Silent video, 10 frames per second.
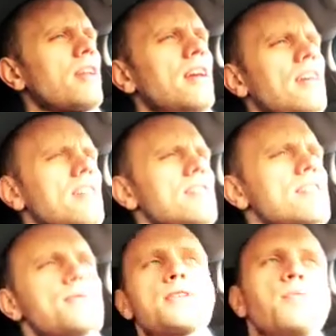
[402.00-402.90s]
And
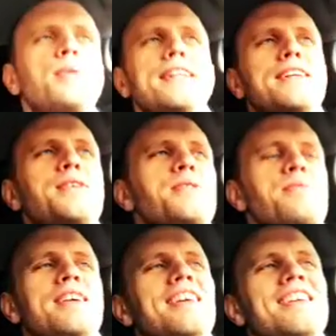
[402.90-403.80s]
this was completely new to
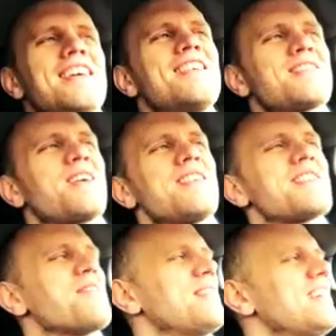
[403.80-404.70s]
me, like this concept.